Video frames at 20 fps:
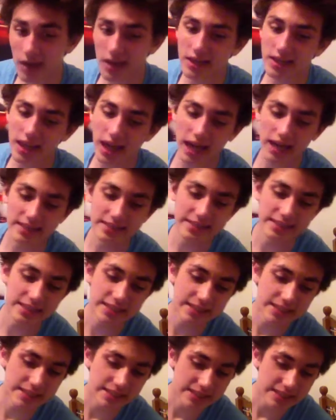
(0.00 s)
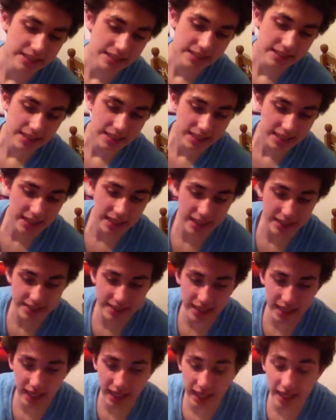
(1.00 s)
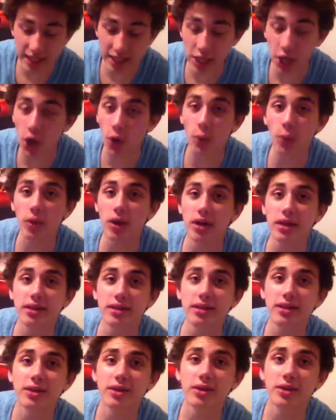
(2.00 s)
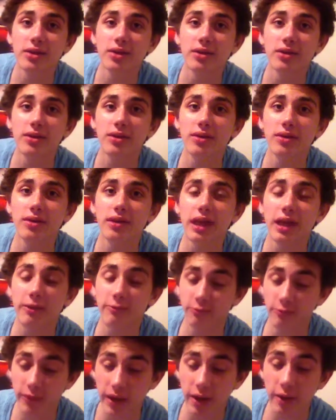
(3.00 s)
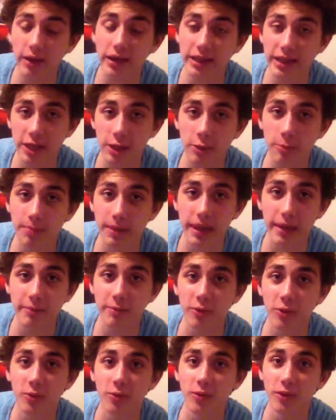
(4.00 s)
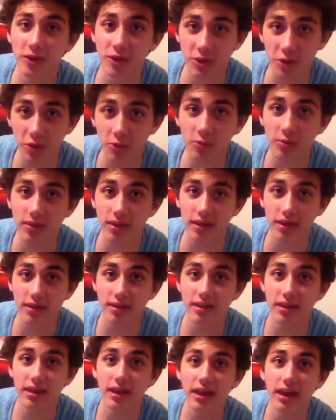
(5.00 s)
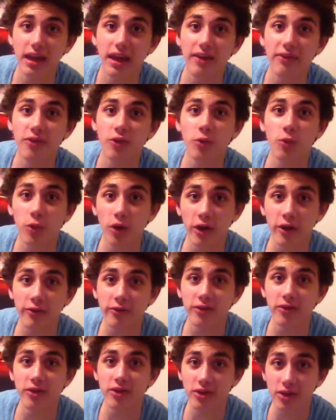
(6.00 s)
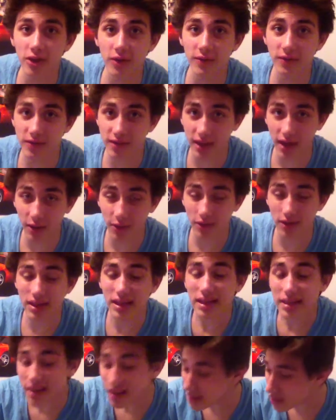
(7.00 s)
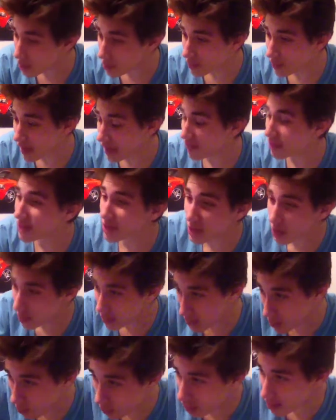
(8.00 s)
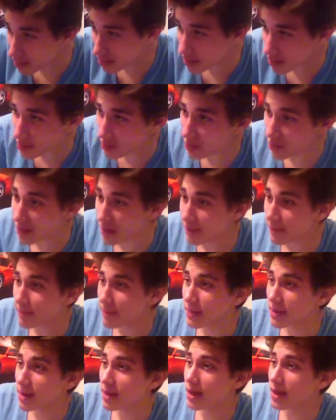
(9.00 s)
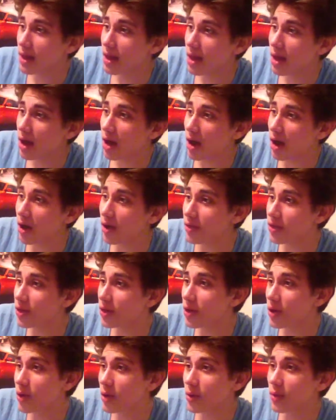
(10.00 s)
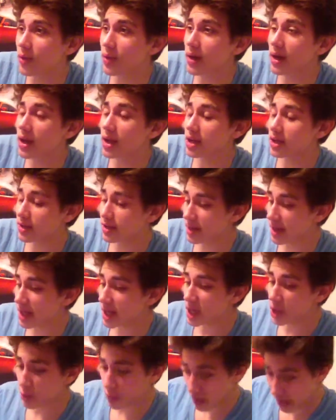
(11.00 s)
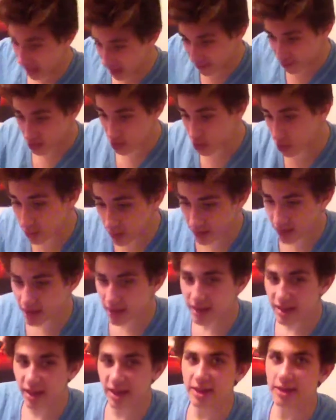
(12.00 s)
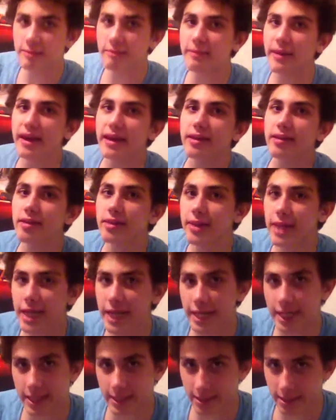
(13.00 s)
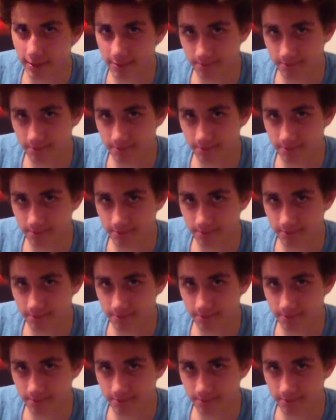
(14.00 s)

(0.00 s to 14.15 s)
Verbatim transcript: Yeah. Because uh, no one, like, very little people would do this if it weren't for the service hours. They know that, so they want us to do it. Although, saying you have to do this doesn't make us like it.